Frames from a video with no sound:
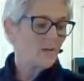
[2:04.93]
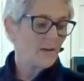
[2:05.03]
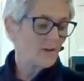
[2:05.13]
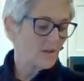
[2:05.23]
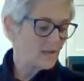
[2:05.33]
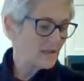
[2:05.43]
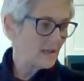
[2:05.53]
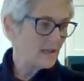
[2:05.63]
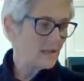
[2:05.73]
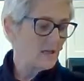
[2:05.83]
Then you're going to
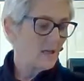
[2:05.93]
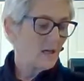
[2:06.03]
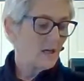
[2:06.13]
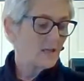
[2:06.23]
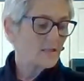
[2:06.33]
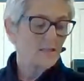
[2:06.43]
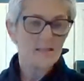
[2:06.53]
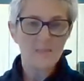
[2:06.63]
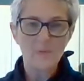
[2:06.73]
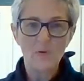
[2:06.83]
need a
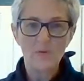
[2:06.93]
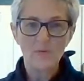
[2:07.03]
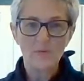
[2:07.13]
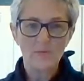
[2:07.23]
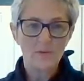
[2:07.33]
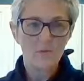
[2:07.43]
teaspoon